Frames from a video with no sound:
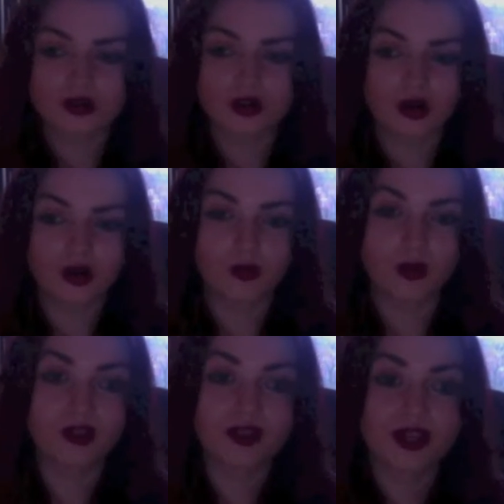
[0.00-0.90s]
or
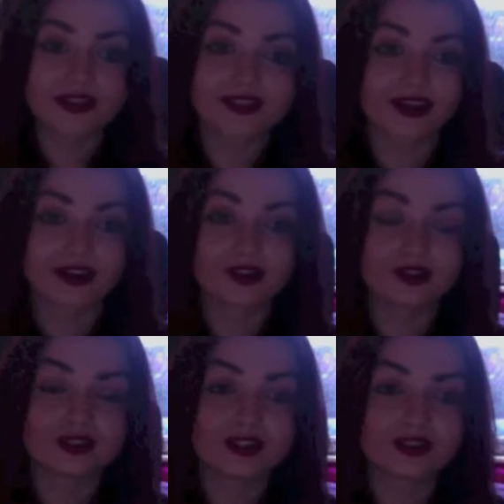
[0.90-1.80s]
what things I
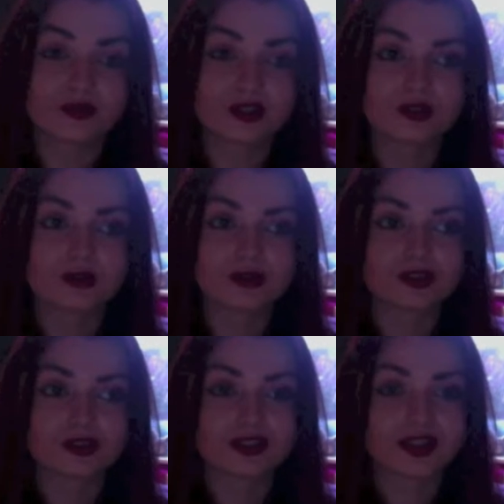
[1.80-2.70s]
did which were
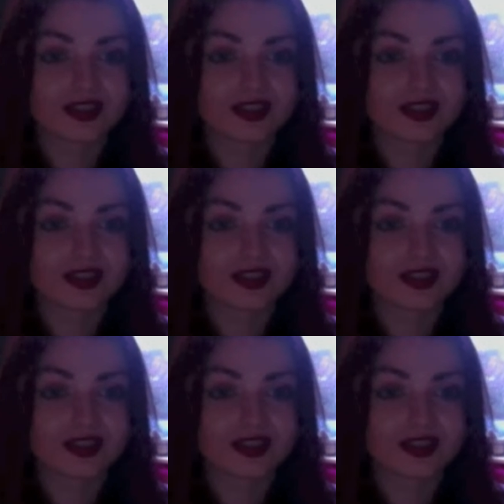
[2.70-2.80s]
just like,